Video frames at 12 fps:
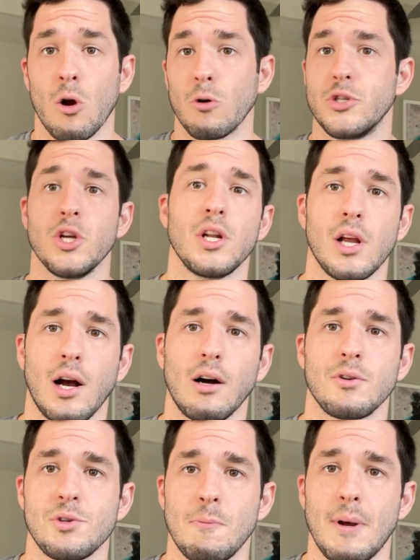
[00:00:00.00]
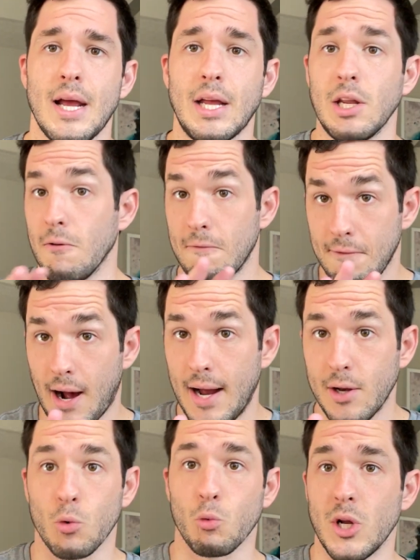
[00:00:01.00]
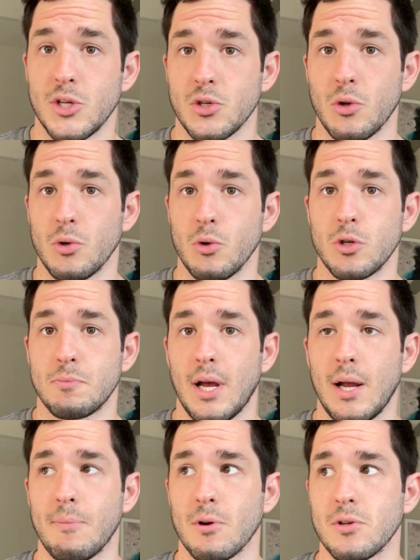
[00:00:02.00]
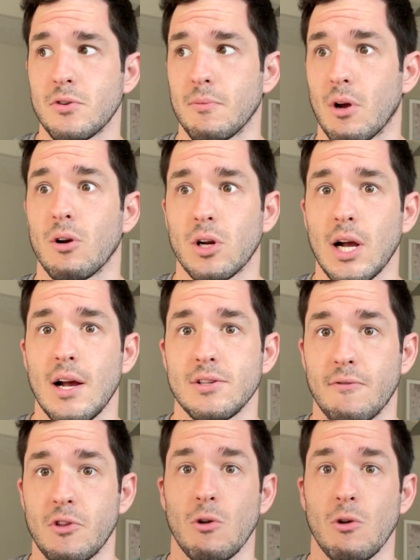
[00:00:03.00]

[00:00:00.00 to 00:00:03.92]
or Genealogy Bank and you find original newspapers from the archives of the